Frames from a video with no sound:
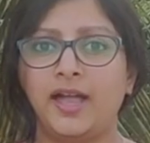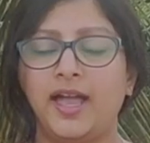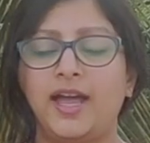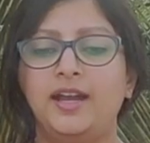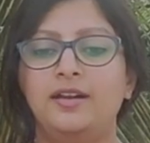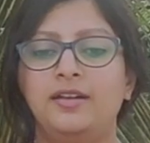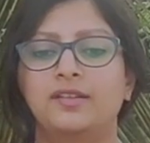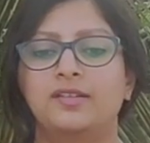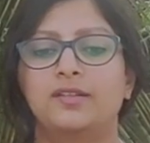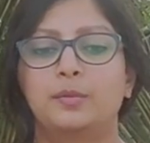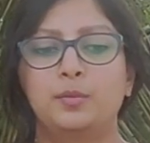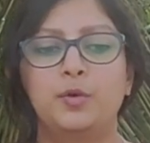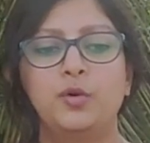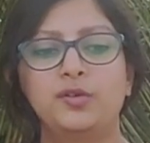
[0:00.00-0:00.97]
And
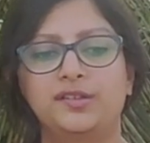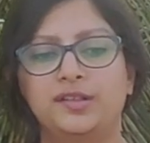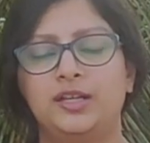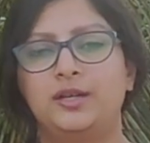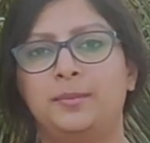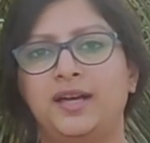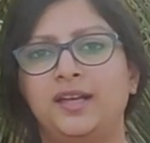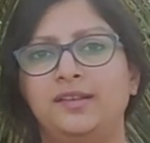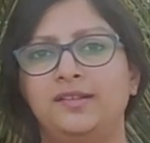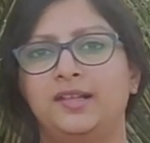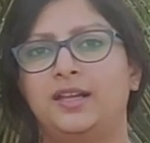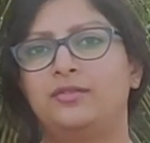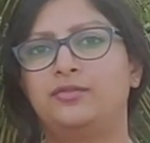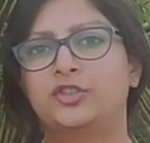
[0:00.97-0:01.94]
suppose in my
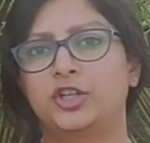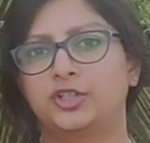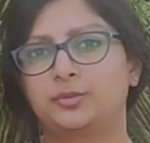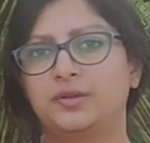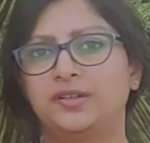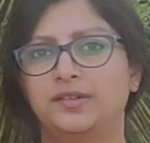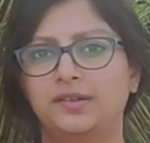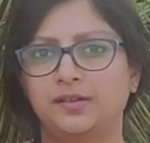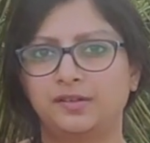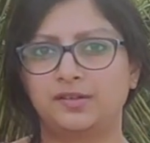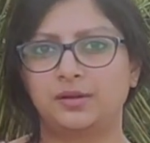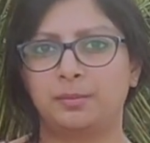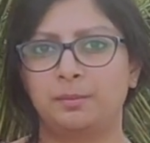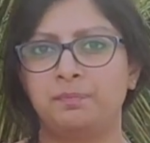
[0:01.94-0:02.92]
self judgment
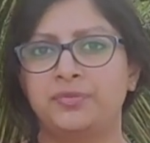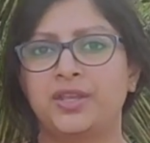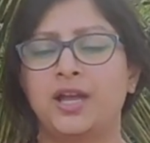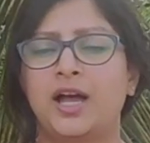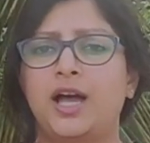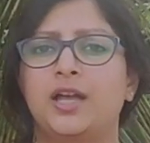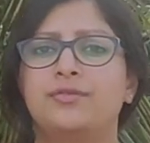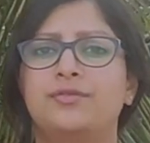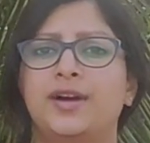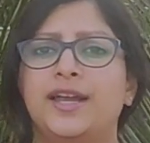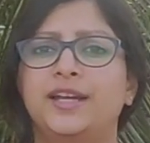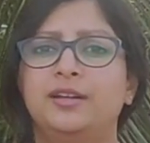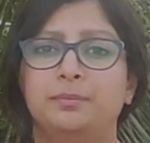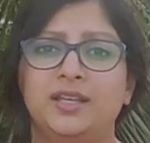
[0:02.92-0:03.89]
system, I
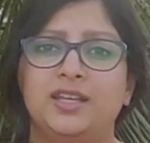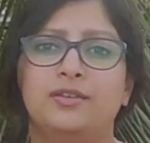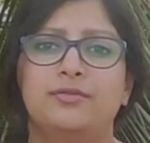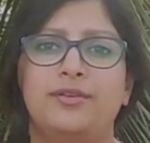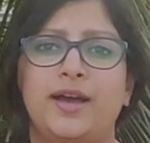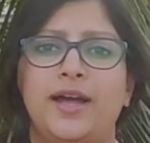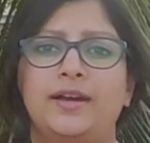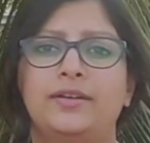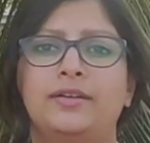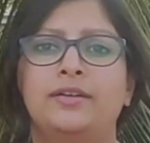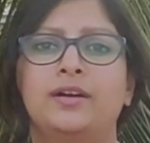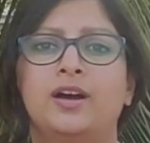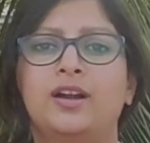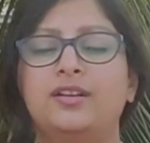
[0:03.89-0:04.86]
find being fat
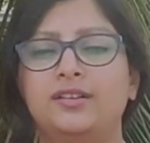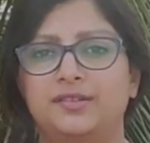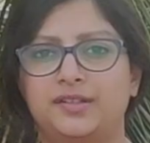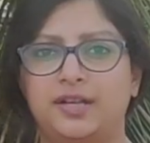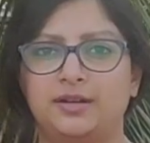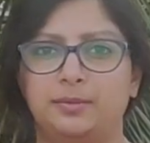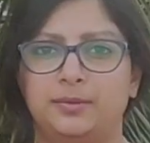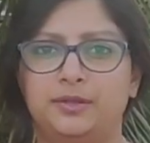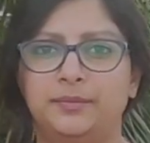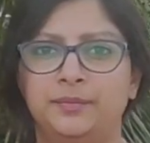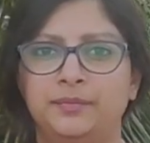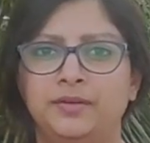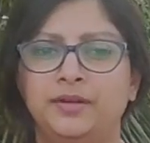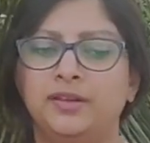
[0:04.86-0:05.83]
undesirable,
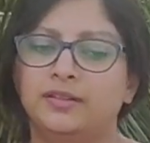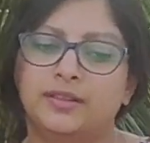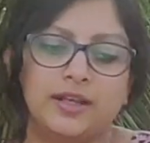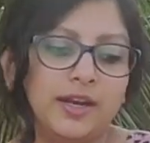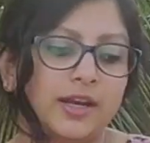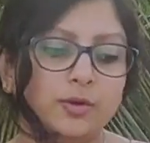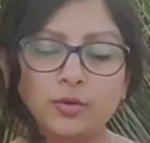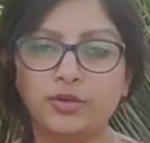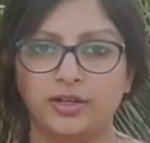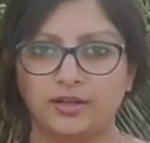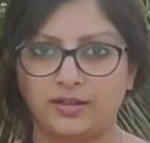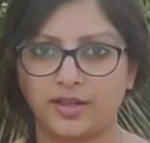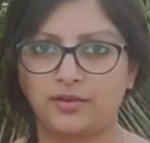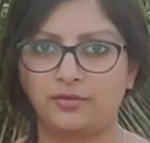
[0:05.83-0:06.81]
then I don't
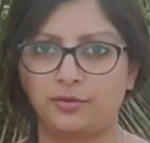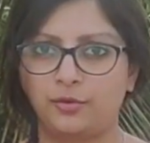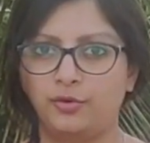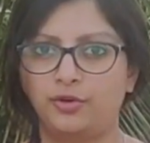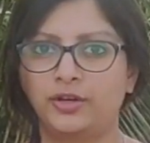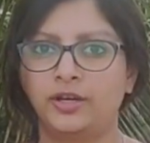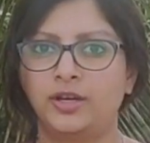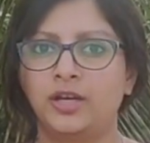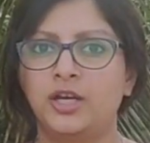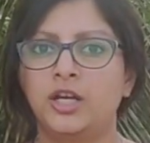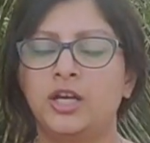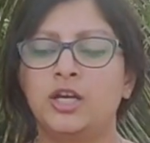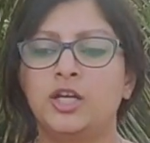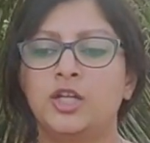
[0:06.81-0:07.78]
eat that food.
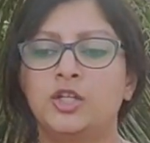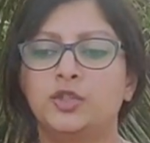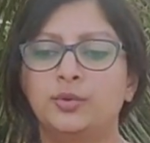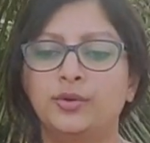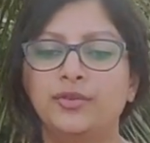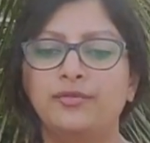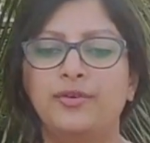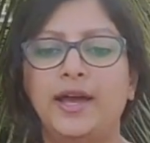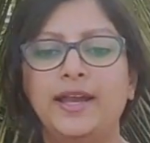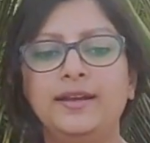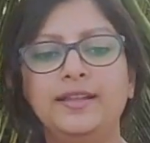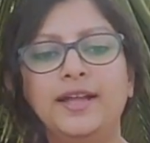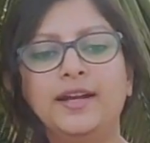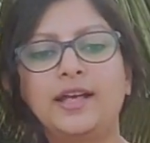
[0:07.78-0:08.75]
So we
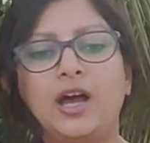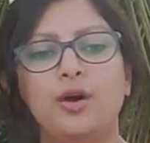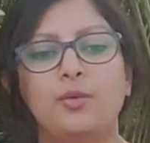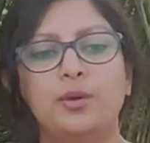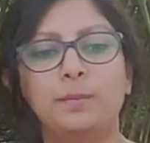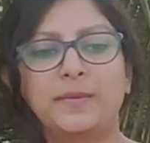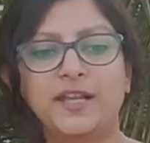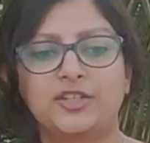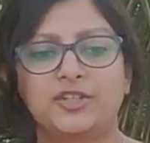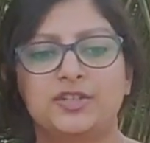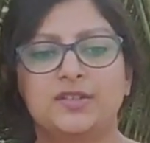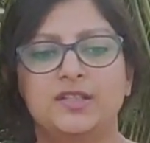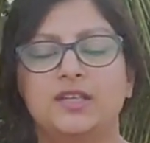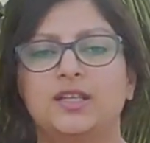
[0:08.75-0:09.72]
find that our
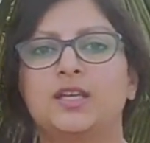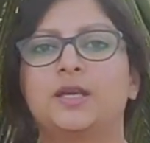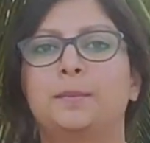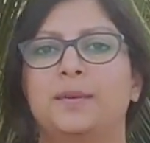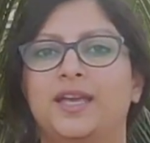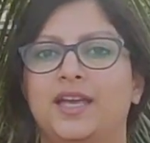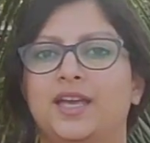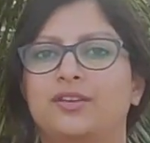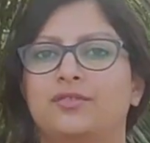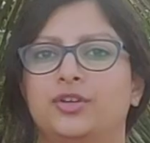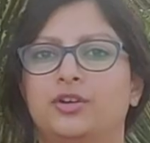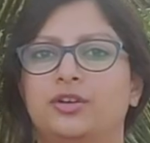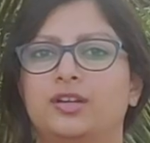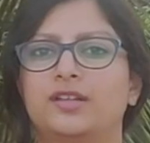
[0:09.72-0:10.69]
pleasure seeking
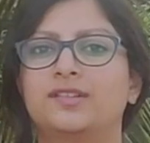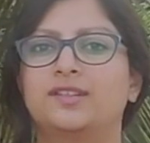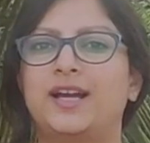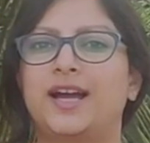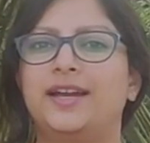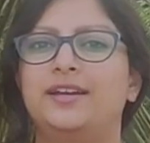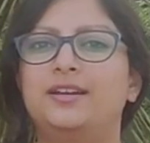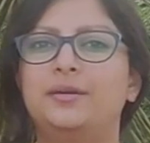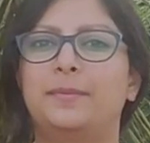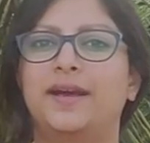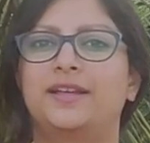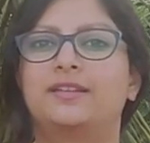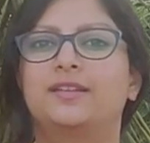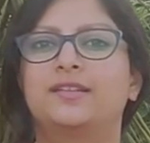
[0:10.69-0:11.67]
behavior is guided
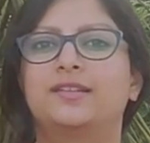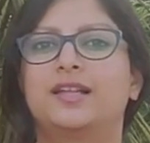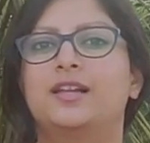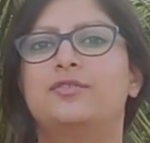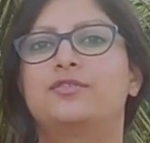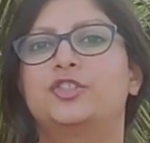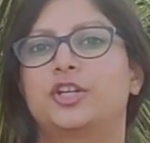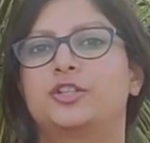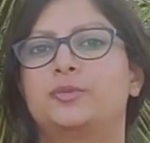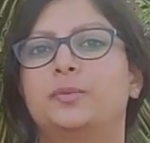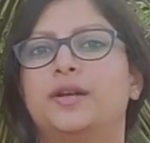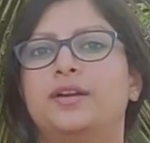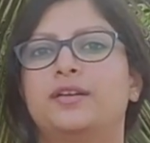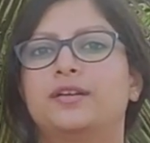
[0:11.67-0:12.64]
by this self
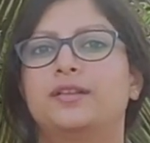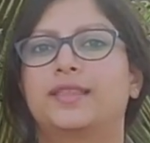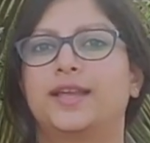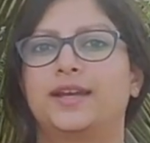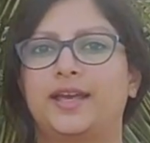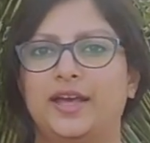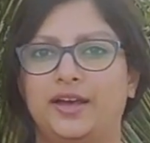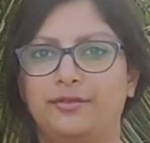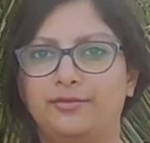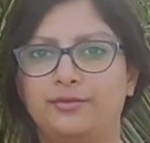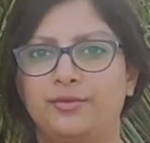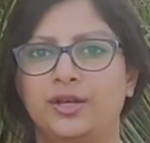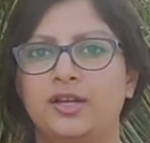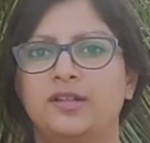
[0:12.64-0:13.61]
judgment that I have,
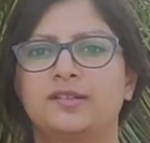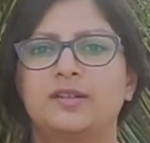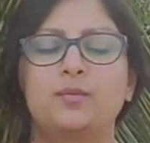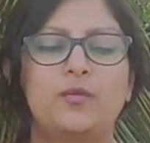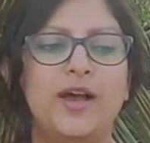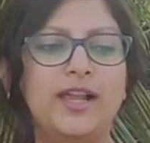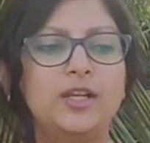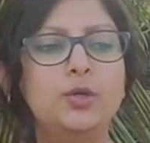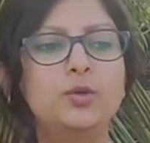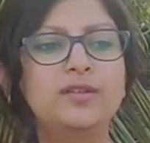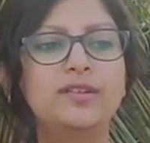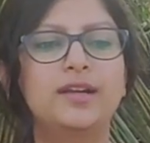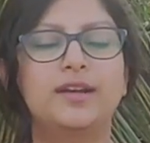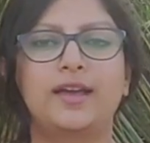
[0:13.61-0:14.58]
some
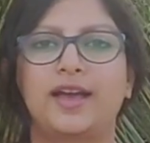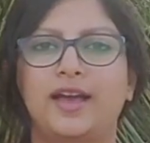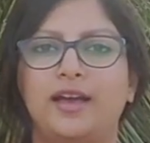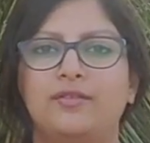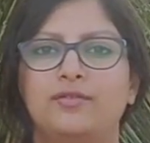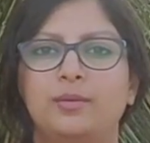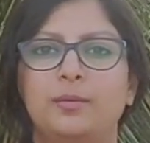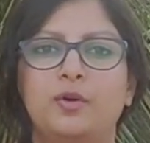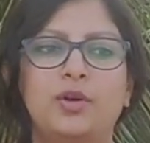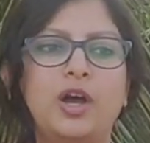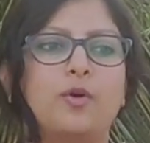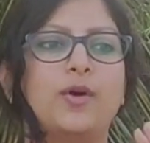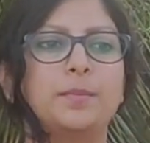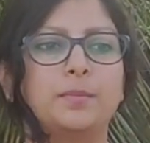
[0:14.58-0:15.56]
values that I have about
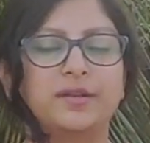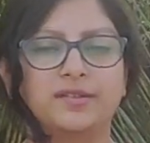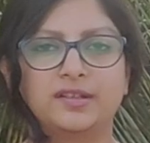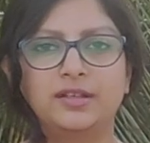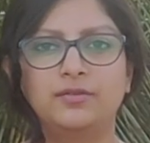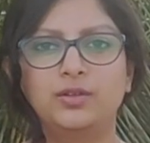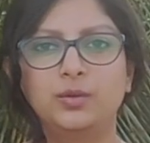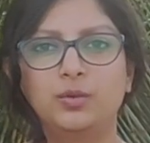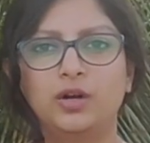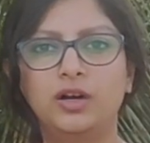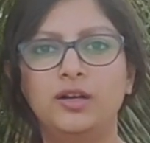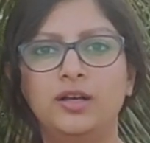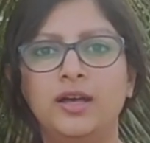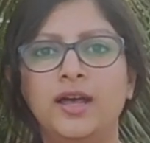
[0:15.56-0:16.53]
how I perceive the
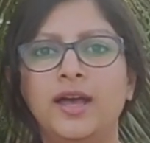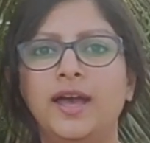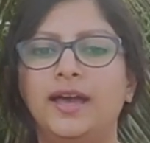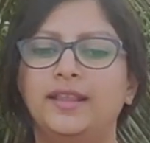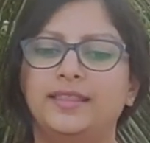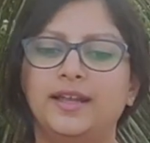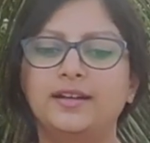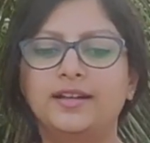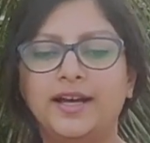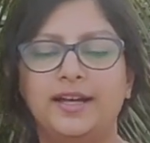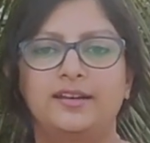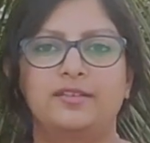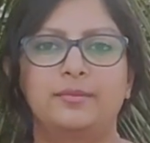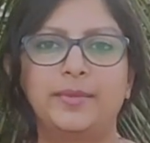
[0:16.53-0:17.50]
world, and that
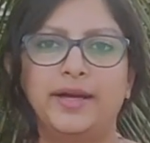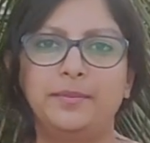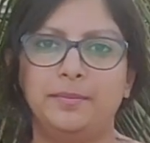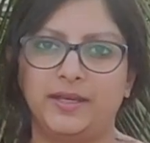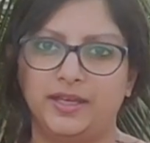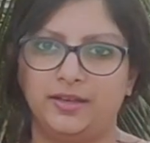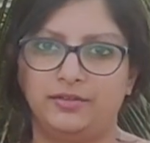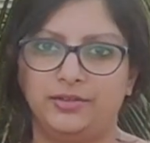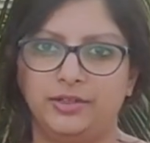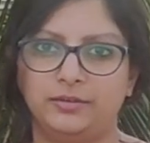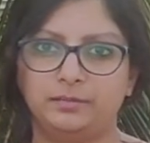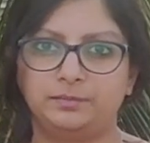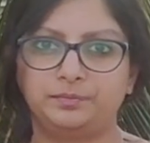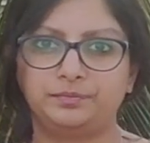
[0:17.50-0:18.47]
guides my behavior.